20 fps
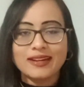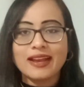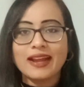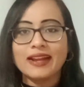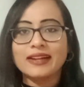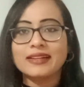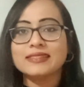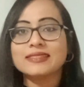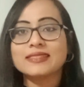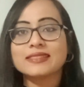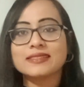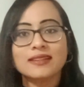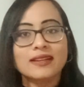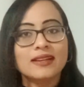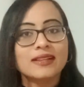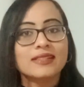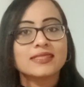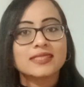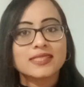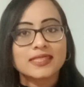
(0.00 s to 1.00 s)
and
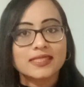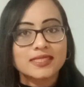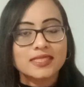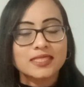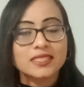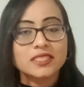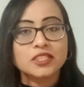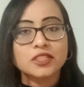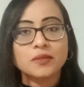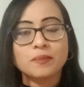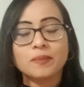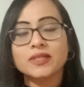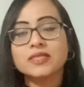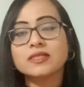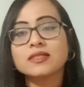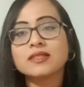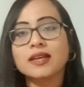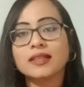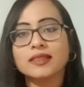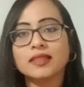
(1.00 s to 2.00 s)
citizenship is
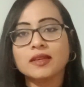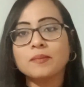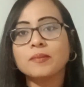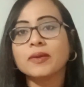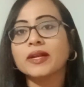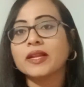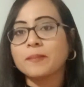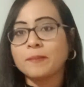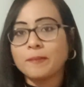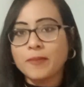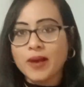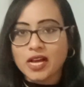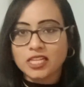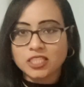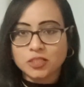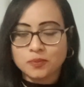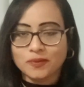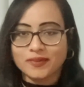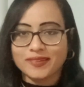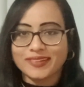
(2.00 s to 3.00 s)
nothing but a
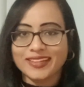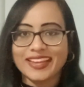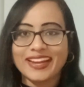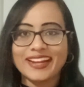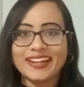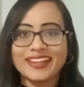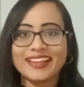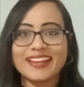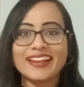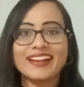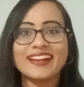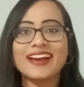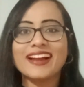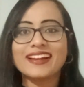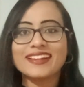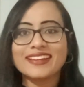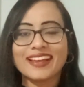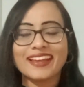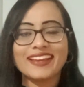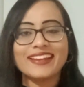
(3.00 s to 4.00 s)
passport, getting and
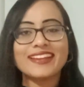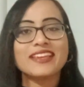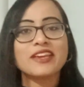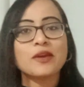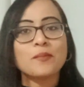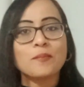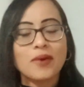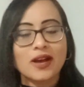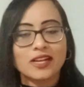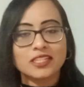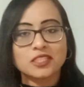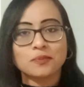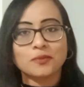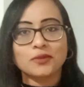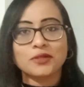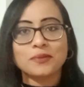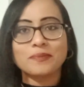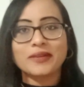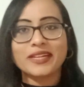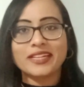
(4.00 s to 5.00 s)
attaining a passport,
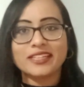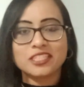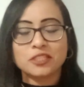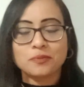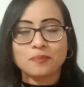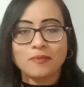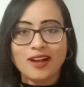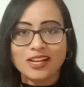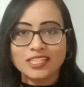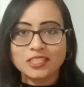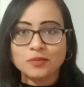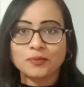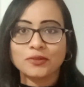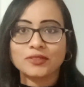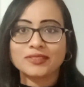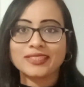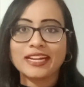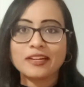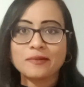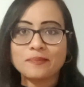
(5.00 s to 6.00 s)
British passport.
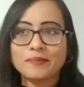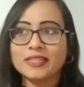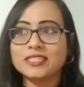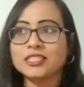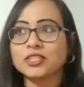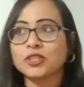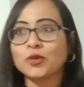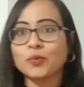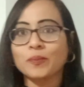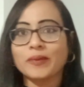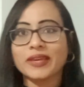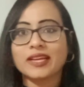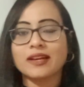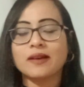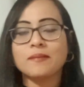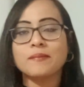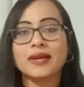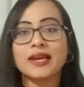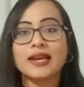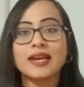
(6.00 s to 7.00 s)
That means you become
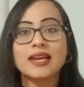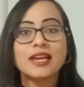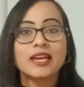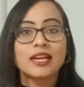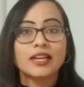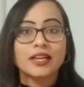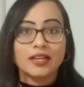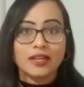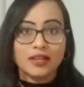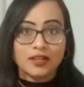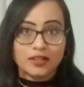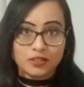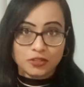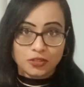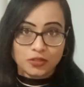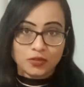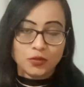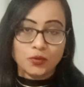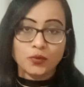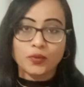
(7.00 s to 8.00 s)
a
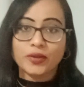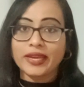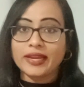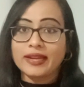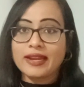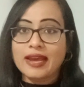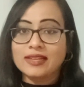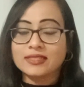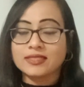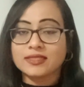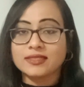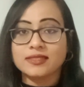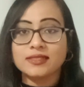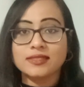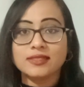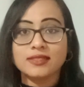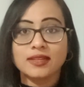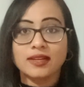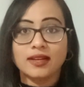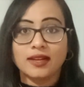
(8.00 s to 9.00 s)
UK national,
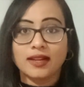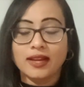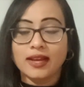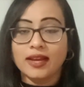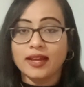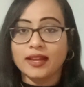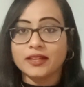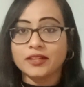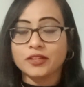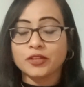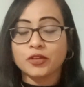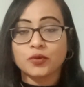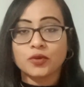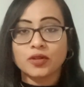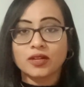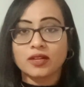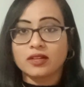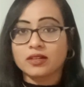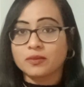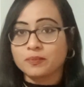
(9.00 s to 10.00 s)
and you
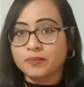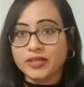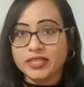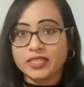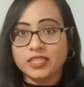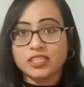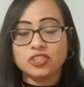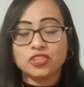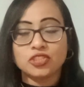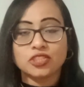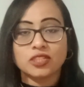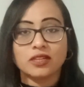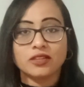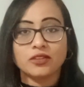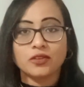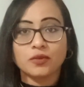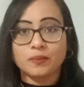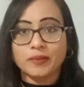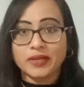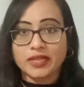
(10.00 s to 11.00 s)
are British, you
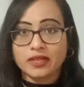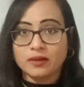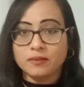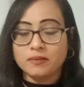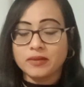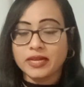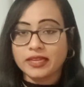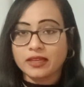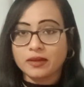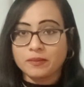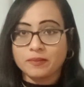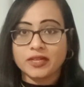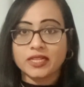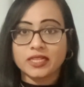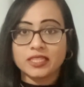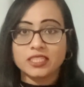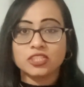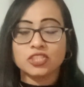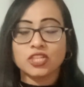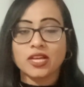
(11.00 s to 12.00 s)
become like a
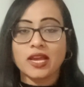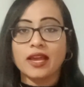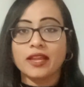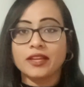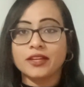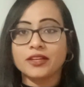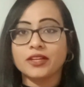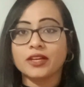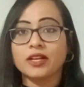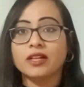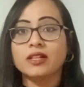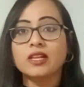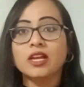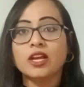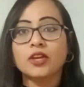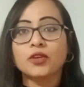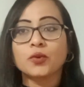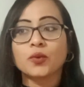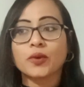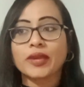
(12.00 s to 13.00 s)
British, and
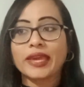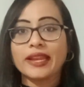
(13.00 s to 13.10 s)
you can